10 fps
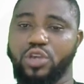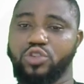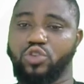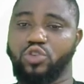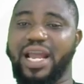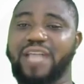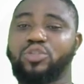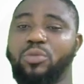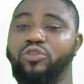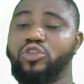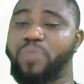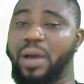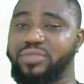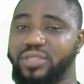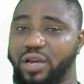So is that some of those
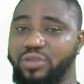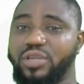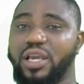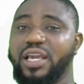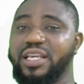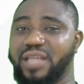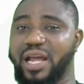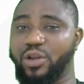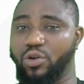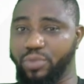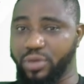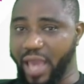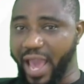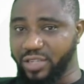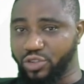sperm cells, is that there will be
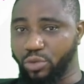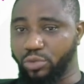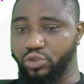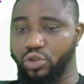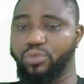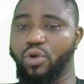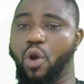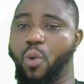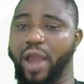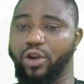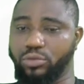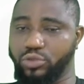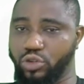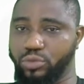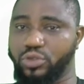X chromosome or Y
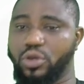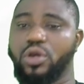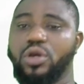chromosomes.